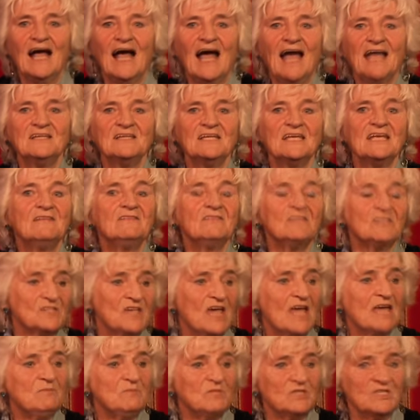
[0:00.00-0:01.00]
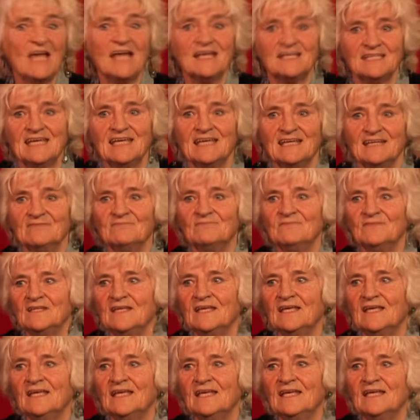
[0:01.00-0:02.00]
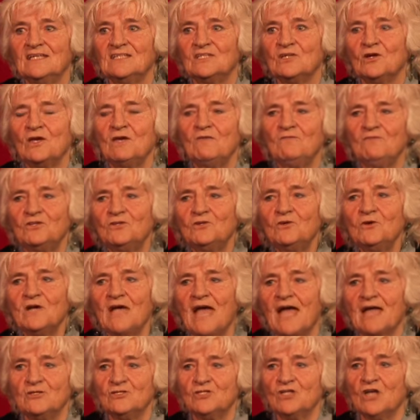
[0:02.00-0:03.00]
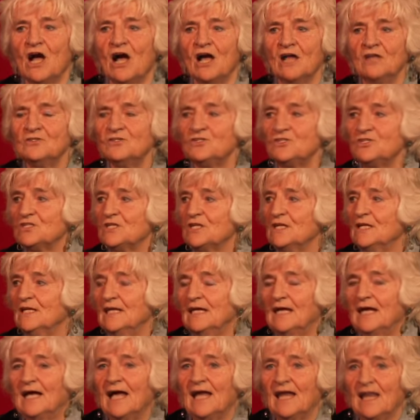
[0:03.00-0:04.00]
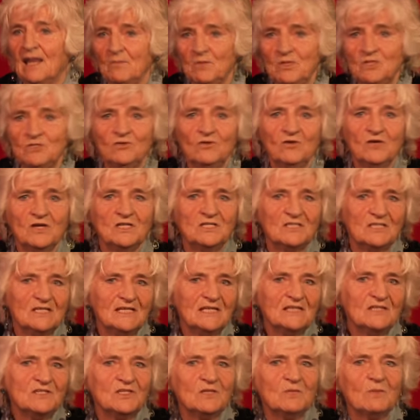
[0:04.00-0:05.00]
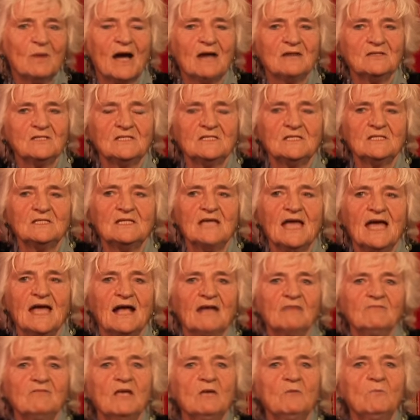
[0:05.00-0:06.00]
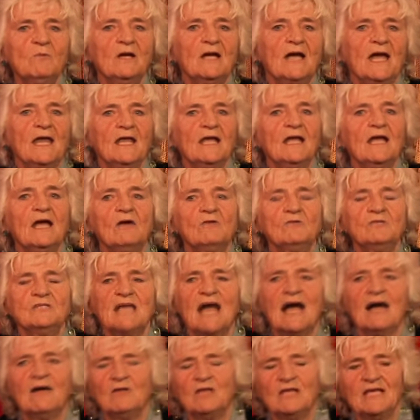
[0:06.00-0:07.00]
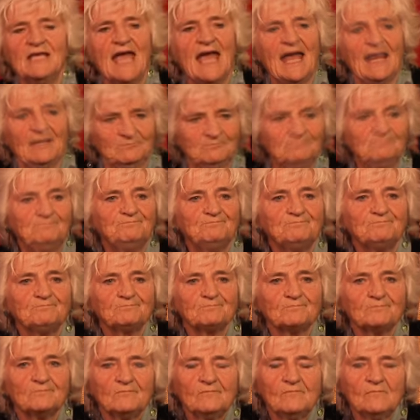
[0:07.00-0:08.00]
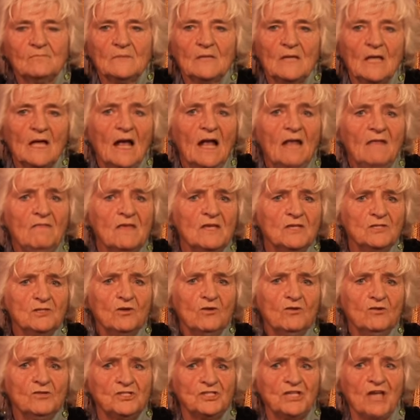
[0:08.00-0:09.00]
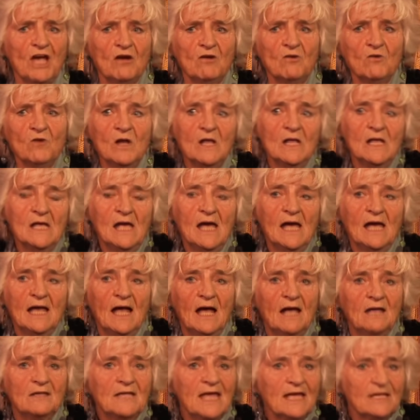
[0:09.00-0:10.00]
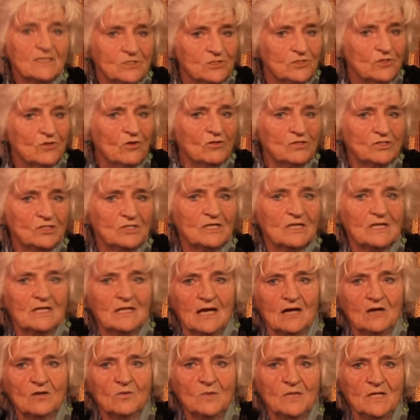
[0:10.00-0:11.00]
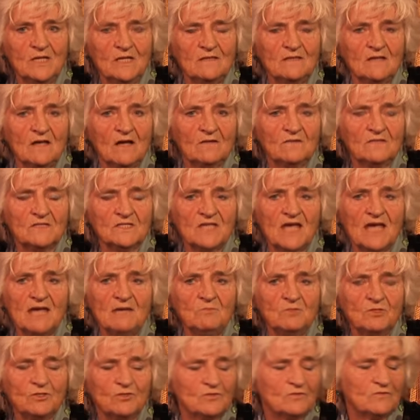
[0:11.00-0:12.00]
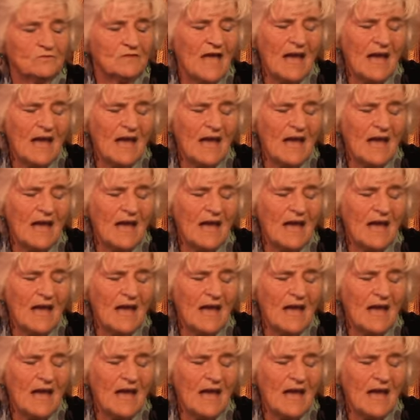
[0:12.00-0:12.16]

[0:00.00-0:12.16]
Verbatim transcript: and in the same setting. So if you do get a chance, and I've been talking to Lindsay about it today, I think we're going to go down again. There's also, uh, next door to the Globe, and in, on the same sort of